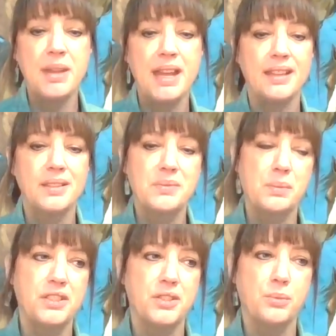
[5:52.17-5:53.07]
And
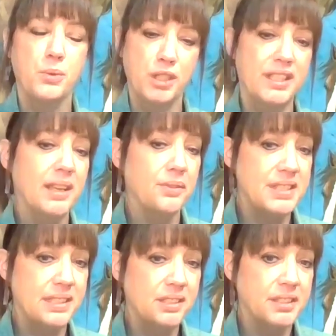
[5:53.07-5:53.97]
when you're working every
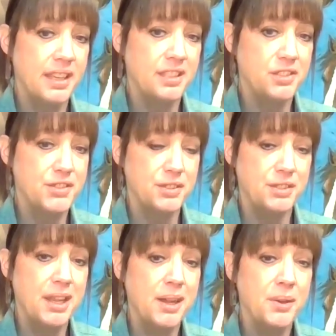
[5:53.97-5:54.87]
single day in your
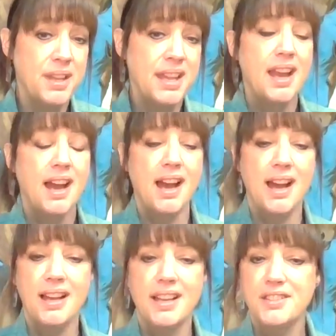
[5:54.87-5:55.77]
studio,
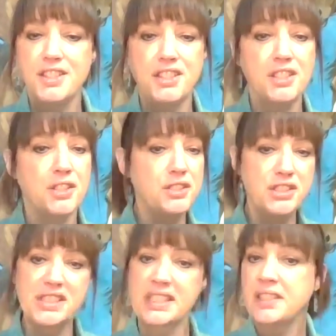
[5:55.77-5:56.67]
uh, you know, you
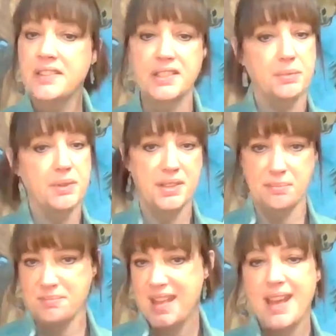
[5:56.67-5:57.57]
just get in this rhythm.